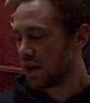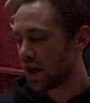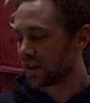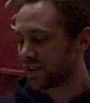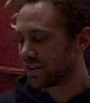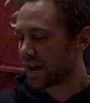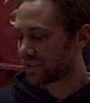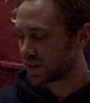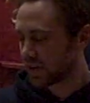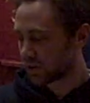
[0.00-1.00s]
and I didn't have
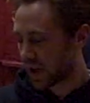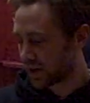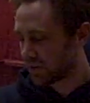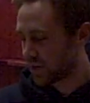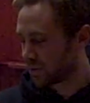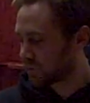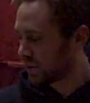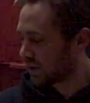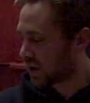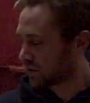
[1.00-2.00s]
to kill any of them to be
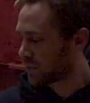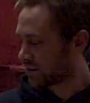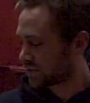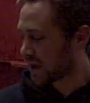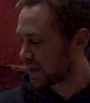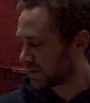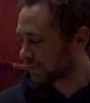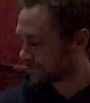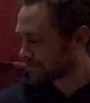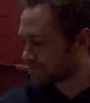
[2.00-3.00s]
the last man
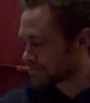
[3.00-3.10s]
standing.